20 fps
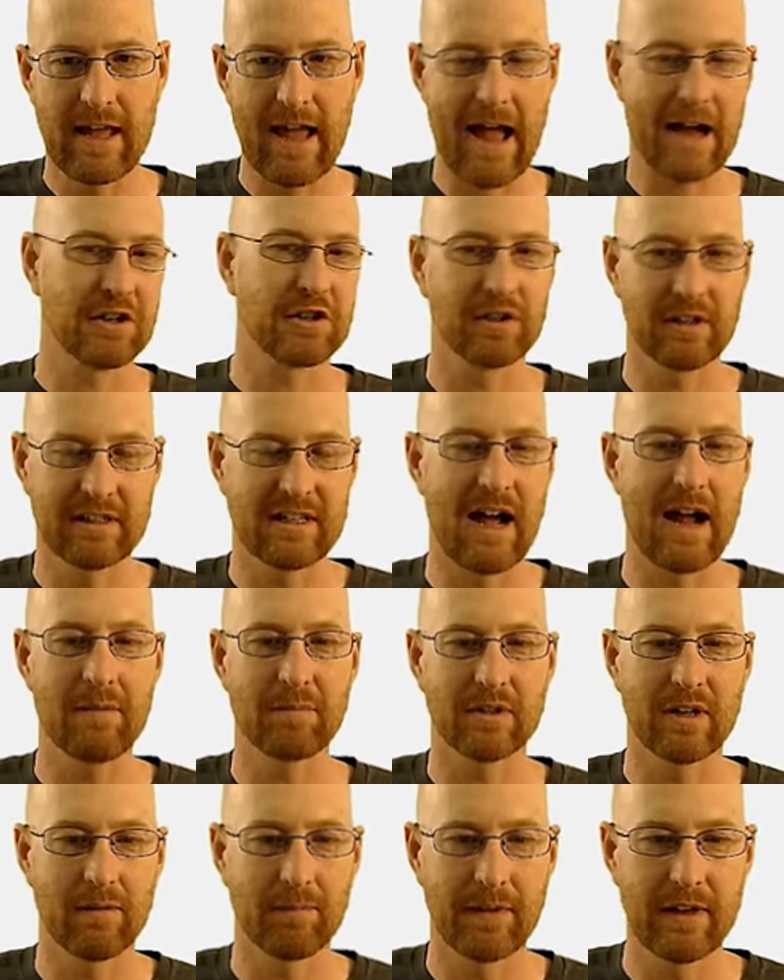they actually
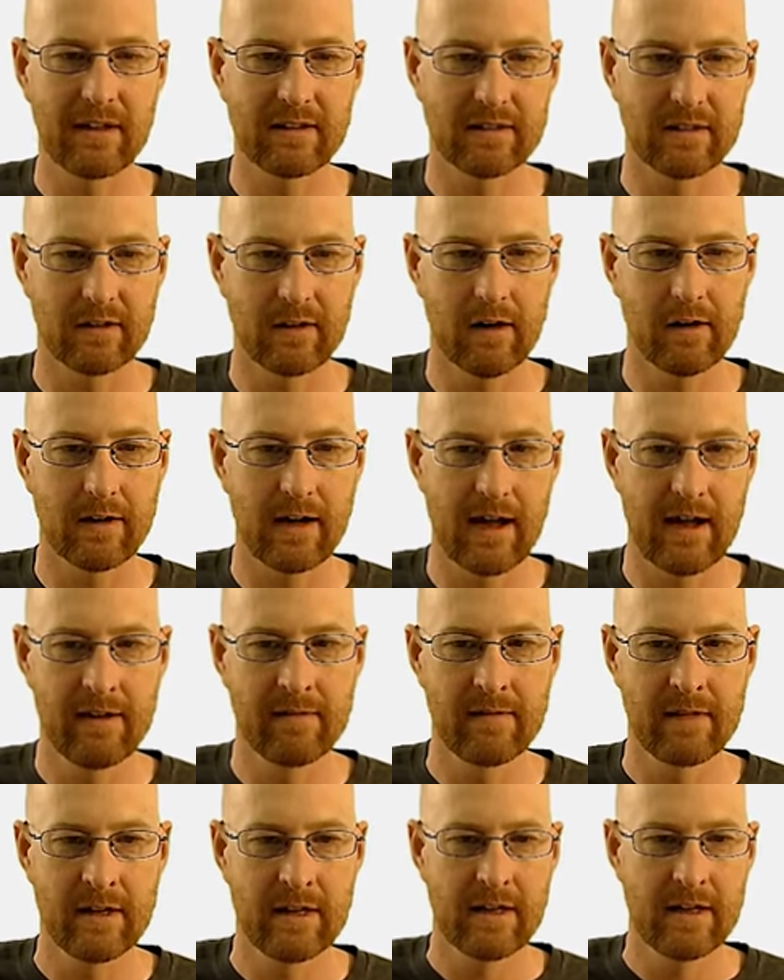type something. So,
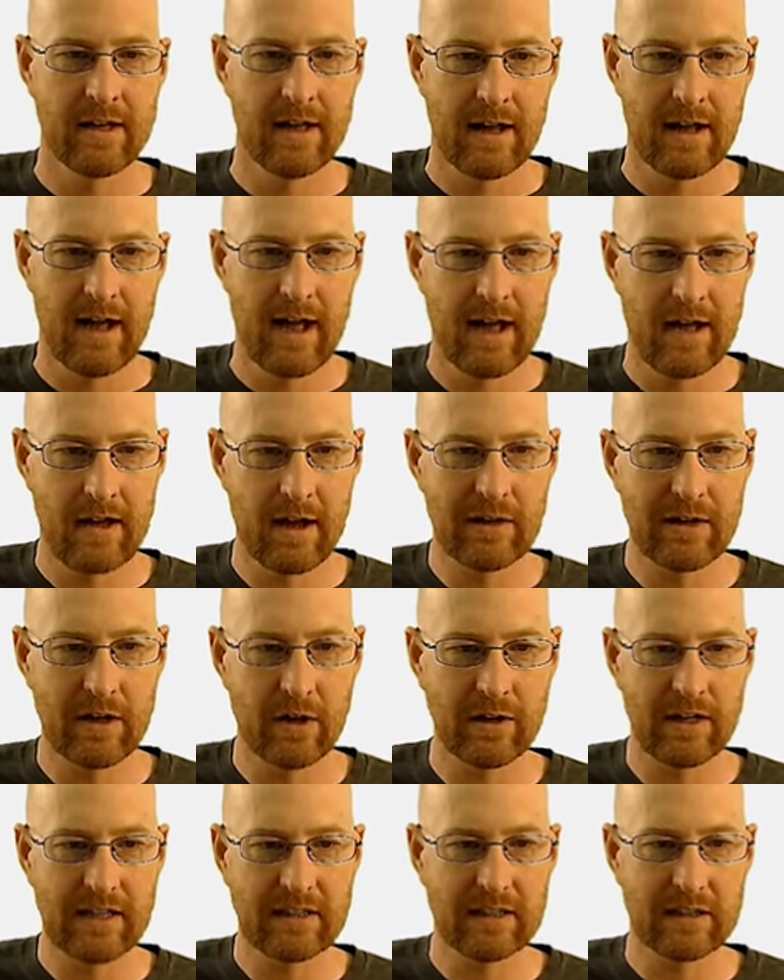okay. Uh, now we
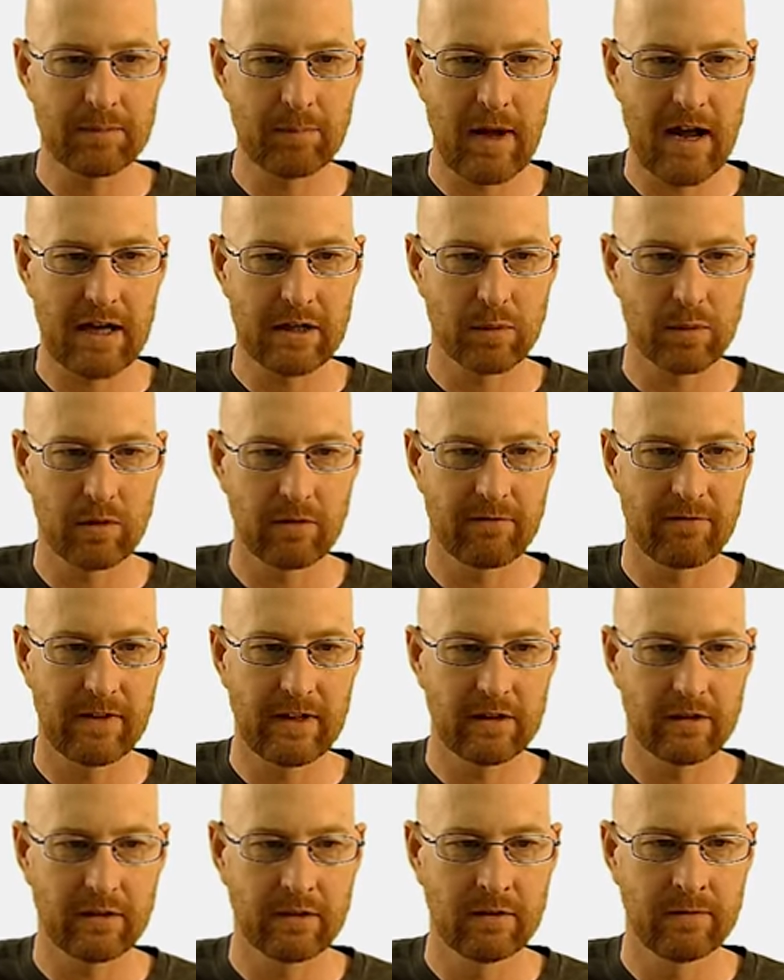don't need this password
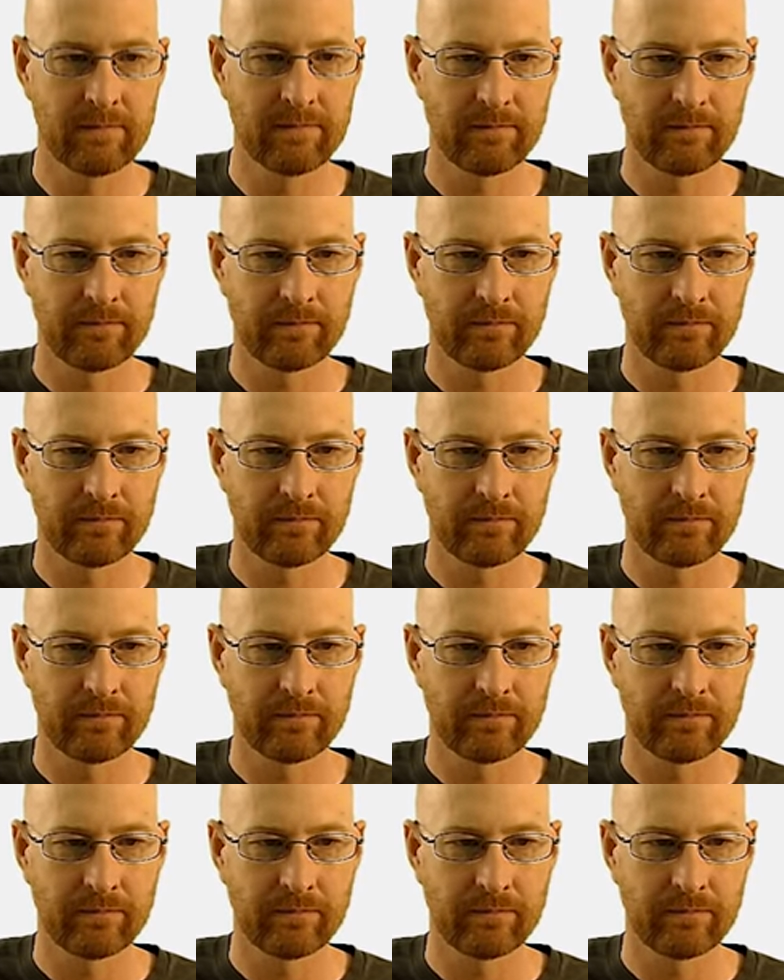field,